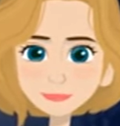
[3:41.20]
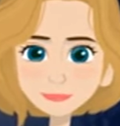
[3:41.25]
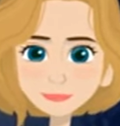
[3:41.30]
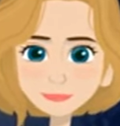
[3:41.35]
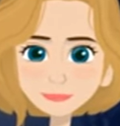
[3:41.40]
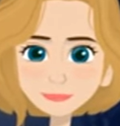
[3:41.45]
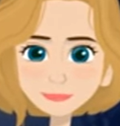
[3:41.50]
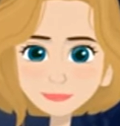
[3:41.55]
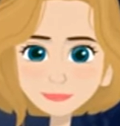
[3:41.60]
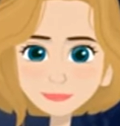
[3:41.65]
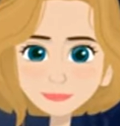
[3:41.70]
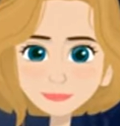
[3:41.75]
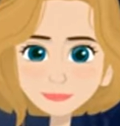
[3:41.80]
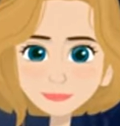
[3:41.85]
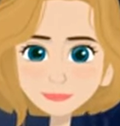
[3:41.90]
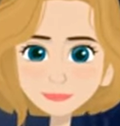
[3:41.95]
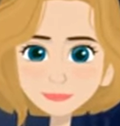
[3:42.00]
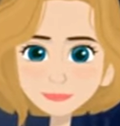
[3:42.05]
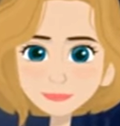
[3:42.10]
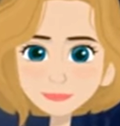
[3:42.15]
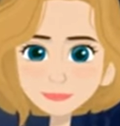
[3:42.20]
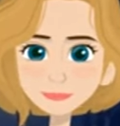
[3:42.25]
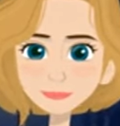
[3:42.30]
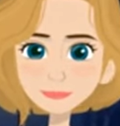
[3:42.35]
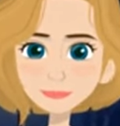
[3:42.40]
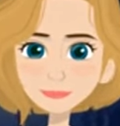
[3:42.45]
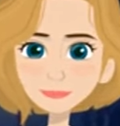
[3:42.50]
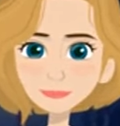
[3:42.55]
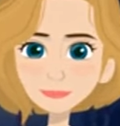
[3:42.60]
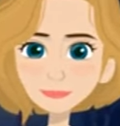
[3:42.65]

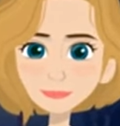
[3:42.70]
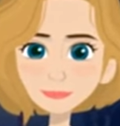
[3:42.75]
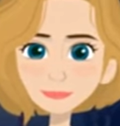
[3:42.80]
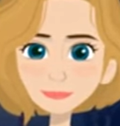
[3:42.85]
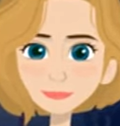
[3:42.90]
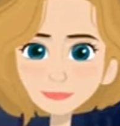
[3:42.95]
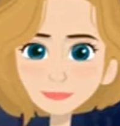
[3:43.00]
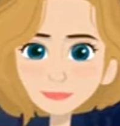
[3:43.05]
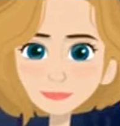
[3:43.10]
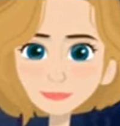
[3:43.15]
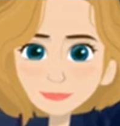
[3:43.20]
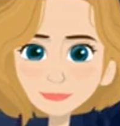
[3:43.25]
(silence)